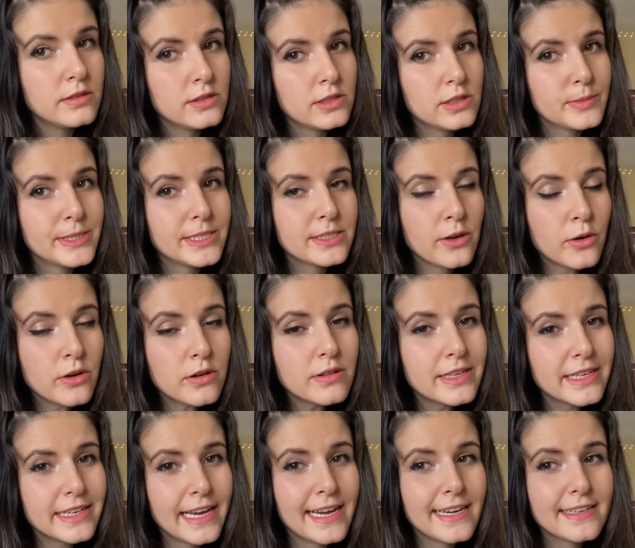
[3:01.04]
To be
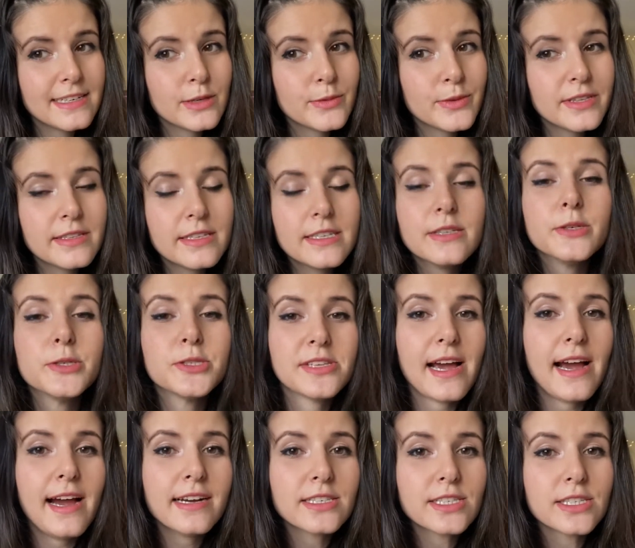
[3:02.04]
totally candid with you, it was
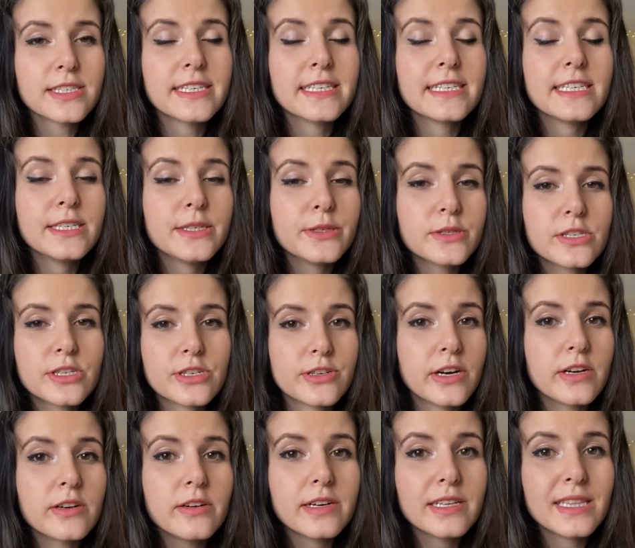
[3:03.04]
actually a huge
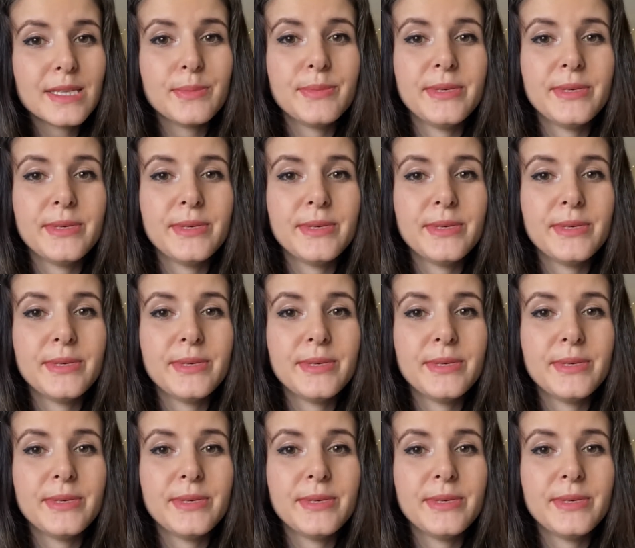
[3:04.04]
struggle at the